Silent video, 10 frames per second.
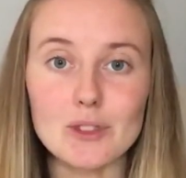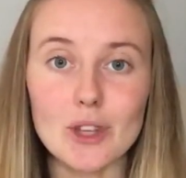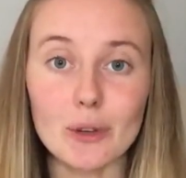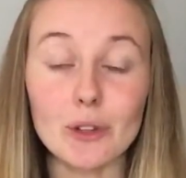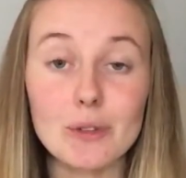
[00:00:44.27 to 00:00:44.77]

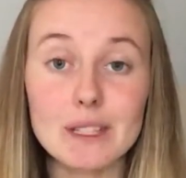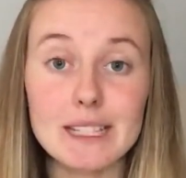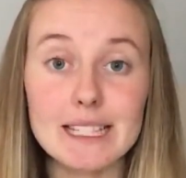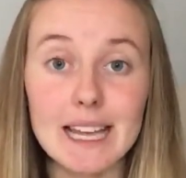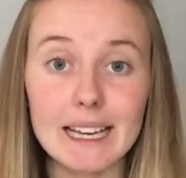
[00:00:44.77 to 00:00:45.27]
So
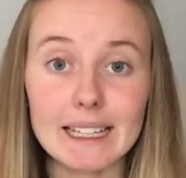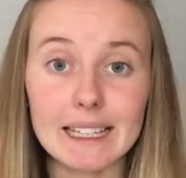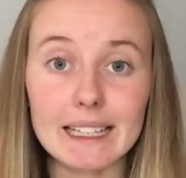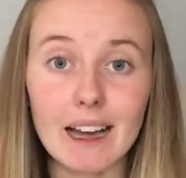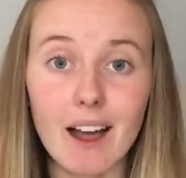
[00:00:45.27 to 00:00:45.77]
using this
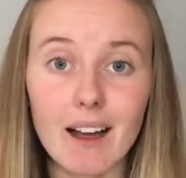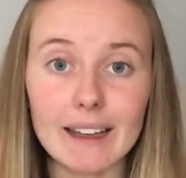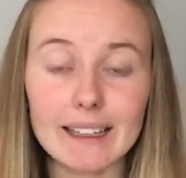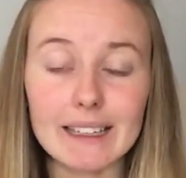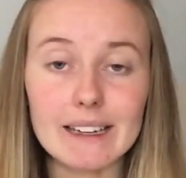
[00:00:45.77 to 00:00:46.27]
technique,
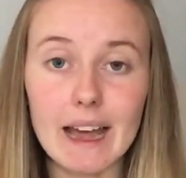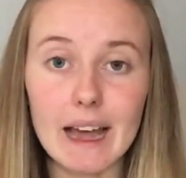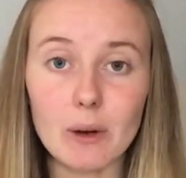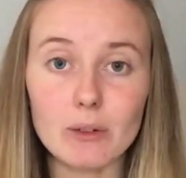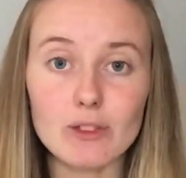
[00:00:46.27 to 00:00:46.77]
I can
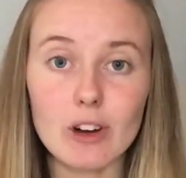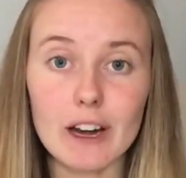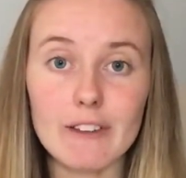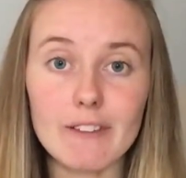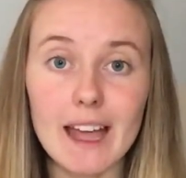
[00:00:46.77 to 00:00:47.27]
now
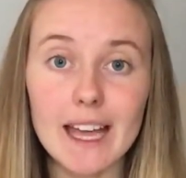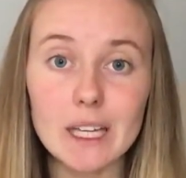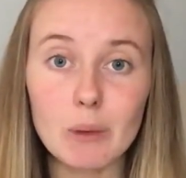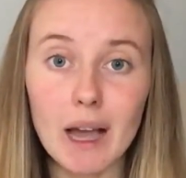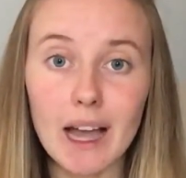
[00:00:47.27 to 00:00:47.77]
drive
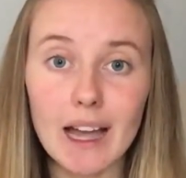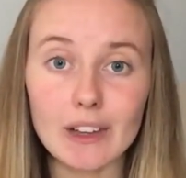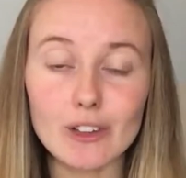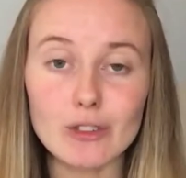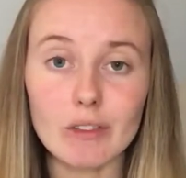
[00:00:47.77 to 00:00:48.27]
anywhere.
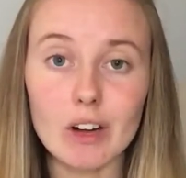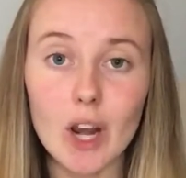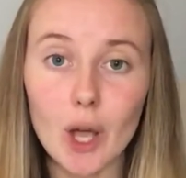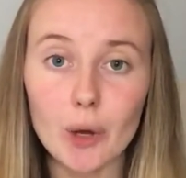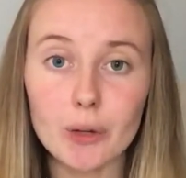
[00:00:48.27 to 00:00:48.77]
I can drive
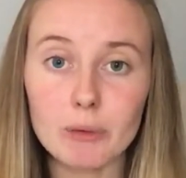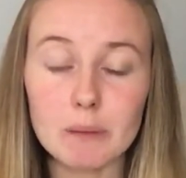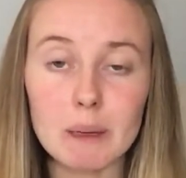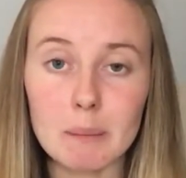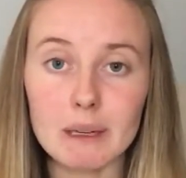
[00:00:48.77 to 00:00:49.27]
alone,
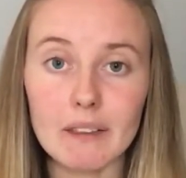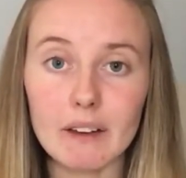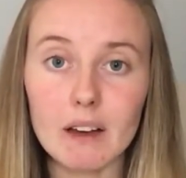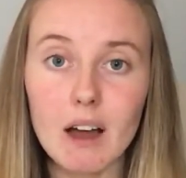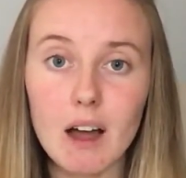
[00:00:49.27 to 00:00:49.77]
with people in
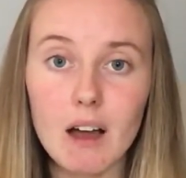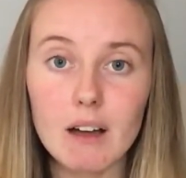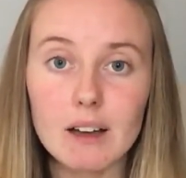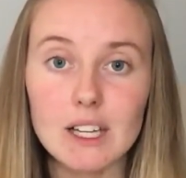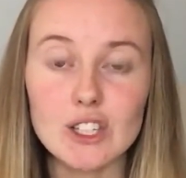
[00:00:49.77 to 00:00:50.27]
the
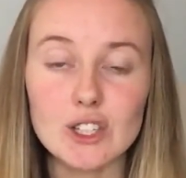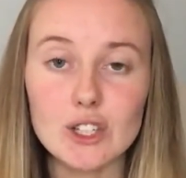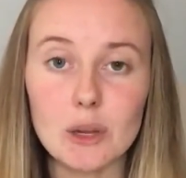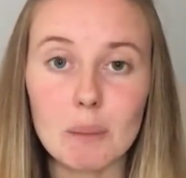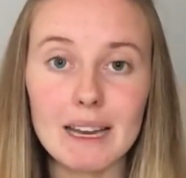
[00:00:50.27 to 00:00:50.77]
car,
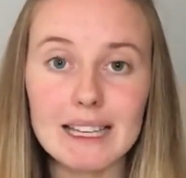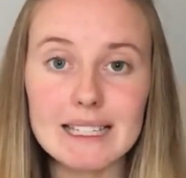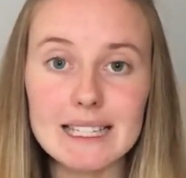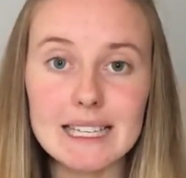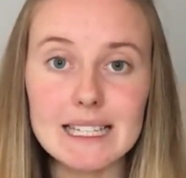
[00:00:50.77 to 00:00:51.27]
to new
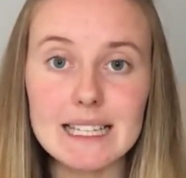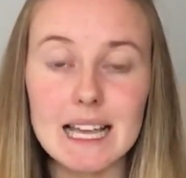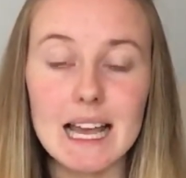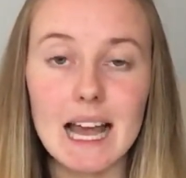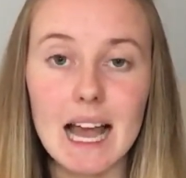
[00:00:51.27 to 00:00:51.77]
places,
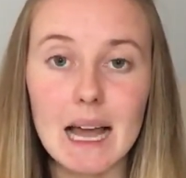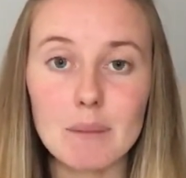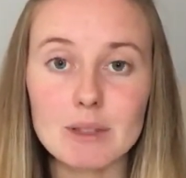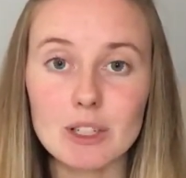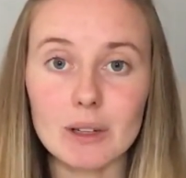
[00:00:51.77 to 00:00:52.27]

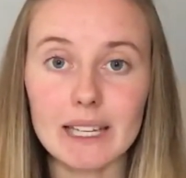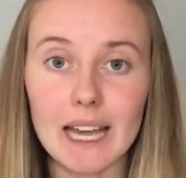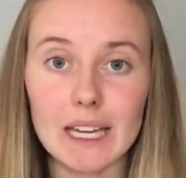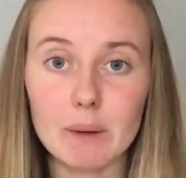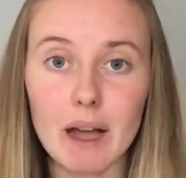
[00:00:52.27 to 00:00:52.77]
absolutely
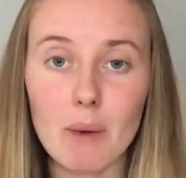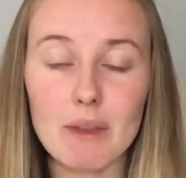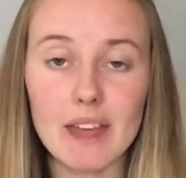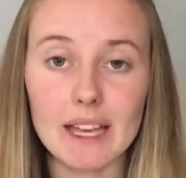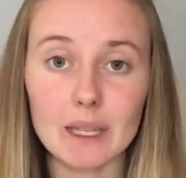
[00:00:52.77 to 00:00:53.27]
anywhere
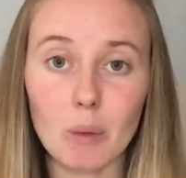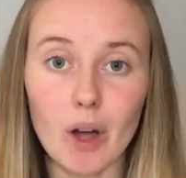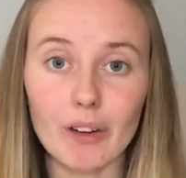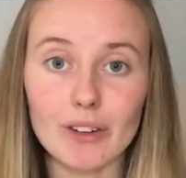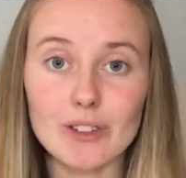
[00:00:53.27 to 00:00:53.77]
with
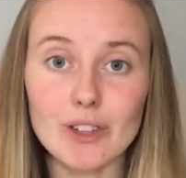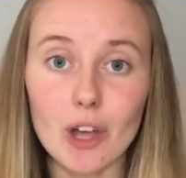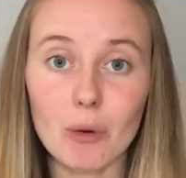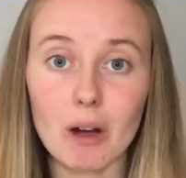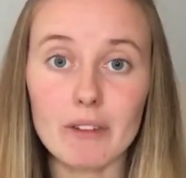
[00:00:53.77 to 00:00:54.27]
anyone.
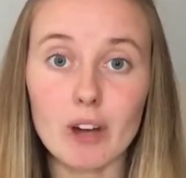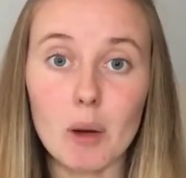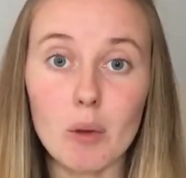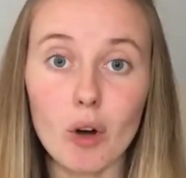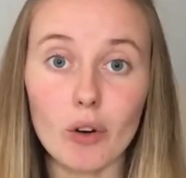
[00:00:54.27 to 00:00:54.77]
So I've
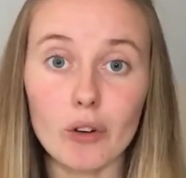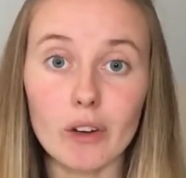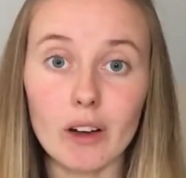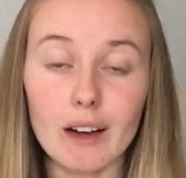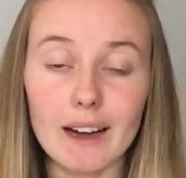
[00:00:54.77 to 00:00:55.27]
come
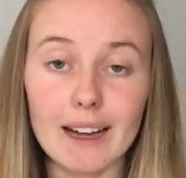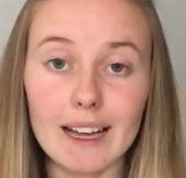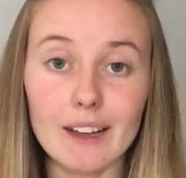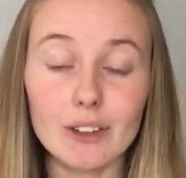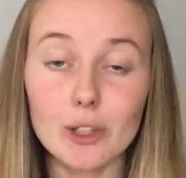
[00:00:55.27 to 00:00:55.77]
on
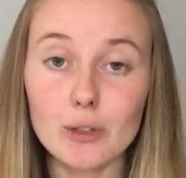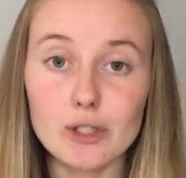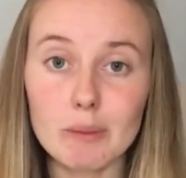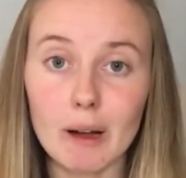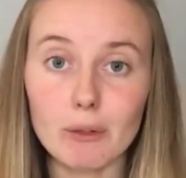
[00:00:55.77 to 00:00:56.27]
a
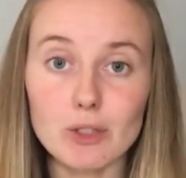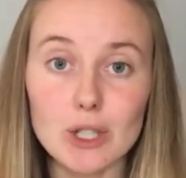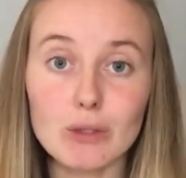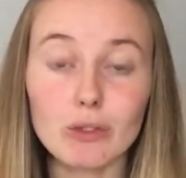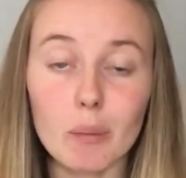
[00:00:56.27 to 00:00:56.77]
huge amount
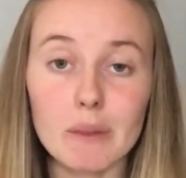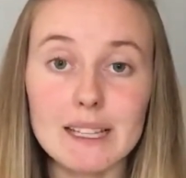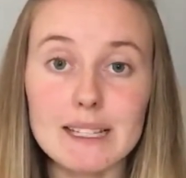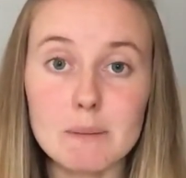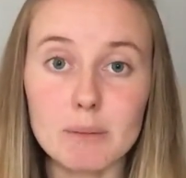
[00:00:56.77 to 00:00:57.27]
just from
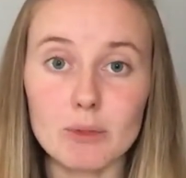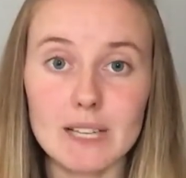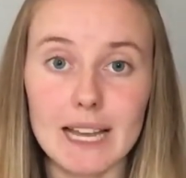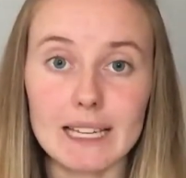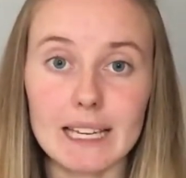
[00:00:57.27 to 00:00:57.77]
this simple
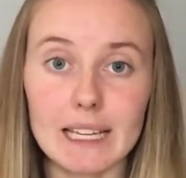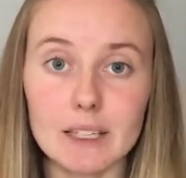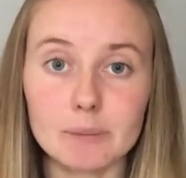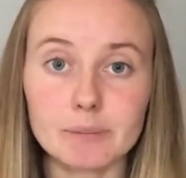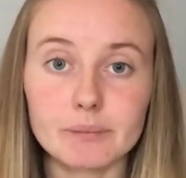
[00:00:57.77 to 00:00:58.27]

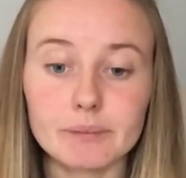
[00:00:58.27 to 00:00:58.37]
technique.